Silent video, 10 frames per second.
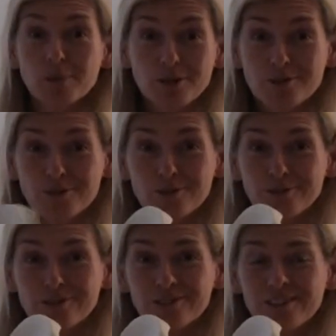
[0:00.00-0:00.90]

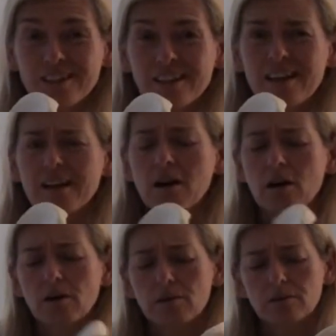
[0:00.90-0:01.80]
muscles?
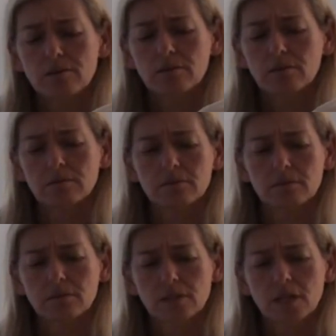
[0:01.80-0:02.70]
Oh.
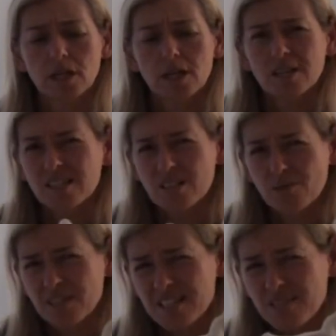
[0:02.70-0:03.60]
So
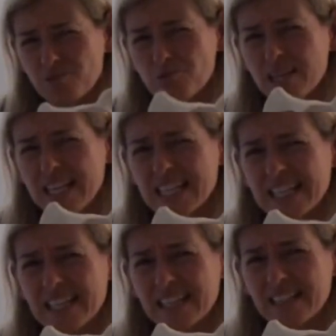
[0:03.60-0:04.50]
this is
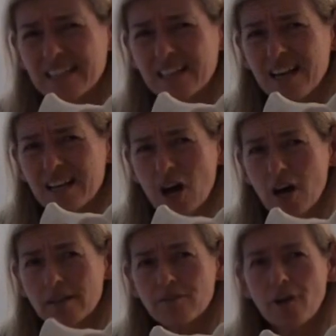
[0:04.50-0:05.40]
really a
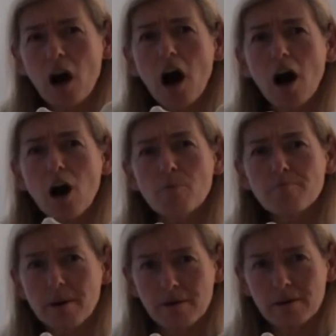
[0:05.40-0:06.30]
kind of a
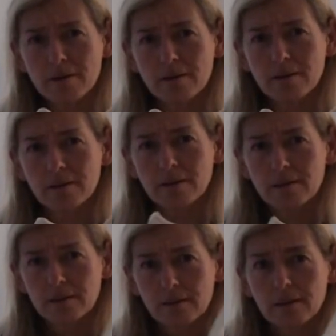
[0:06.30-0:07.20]
hub,
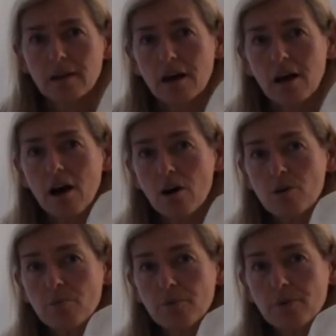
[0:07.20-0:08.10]

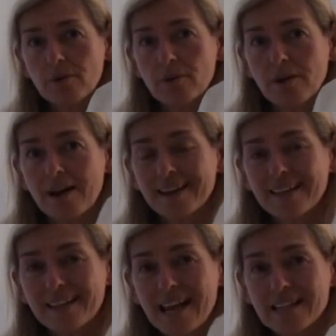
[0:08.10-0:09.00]
a
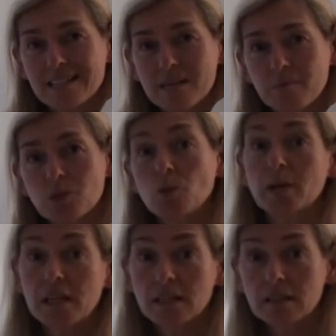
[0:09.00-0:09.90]
connector
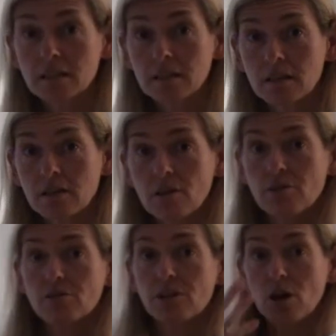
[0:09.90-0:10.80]
between
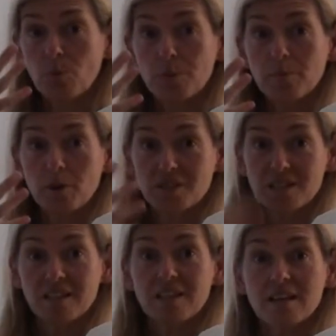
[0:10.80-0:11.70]
the upper
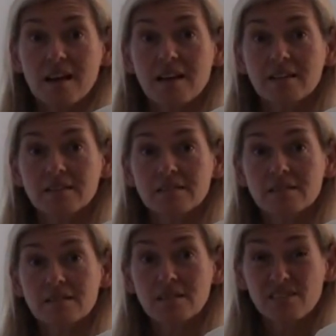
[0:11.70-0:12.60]
body
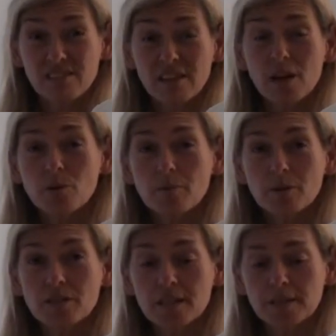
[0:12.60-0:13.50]
and the lower
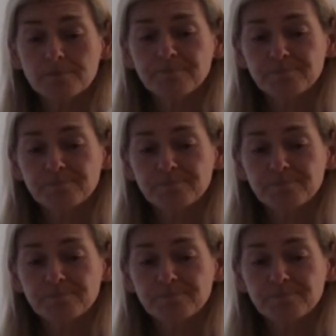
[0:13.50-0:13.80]
body.